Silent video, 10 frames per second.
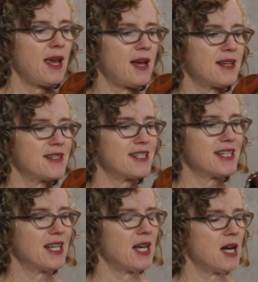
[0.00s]

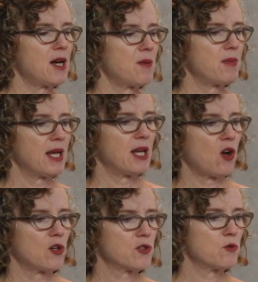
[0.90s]
And
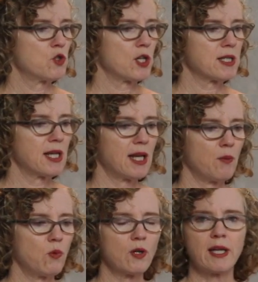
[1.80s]
it also just
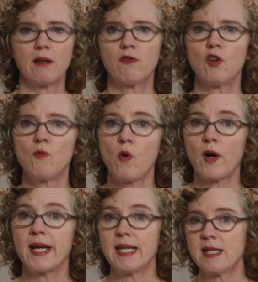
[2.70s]
will give you
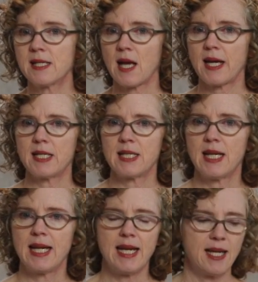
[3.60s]
more insight
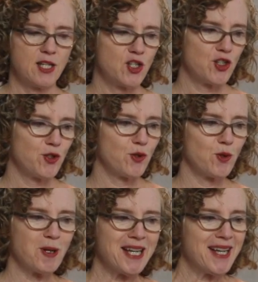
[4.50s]

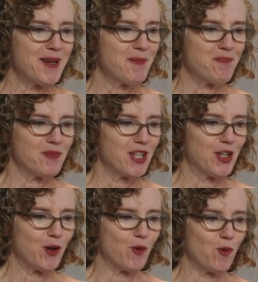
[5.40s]
into,
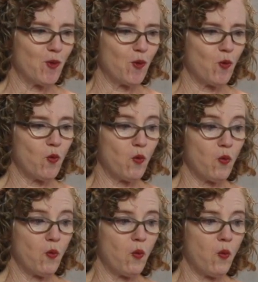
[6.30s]
you know,
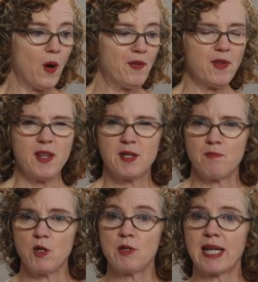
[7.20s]
what
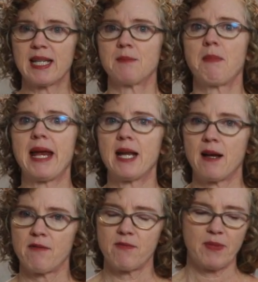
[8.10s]
this music is made
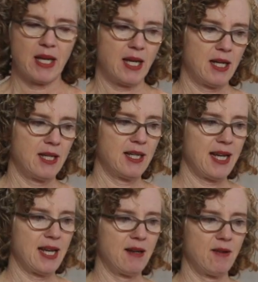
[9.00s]
of.
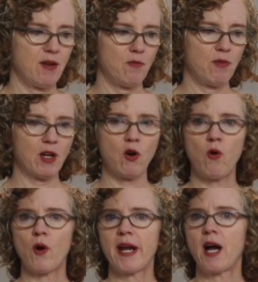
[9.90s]
And the
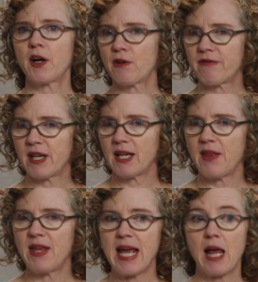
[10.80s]
choreography
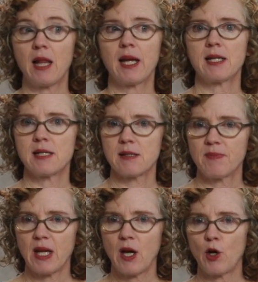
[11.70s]
and the elegance
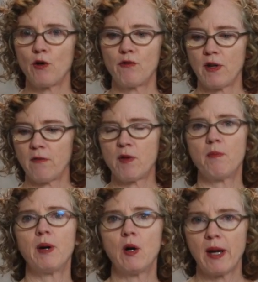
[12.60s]
of the
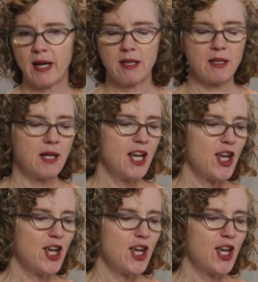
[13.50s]
bow hand.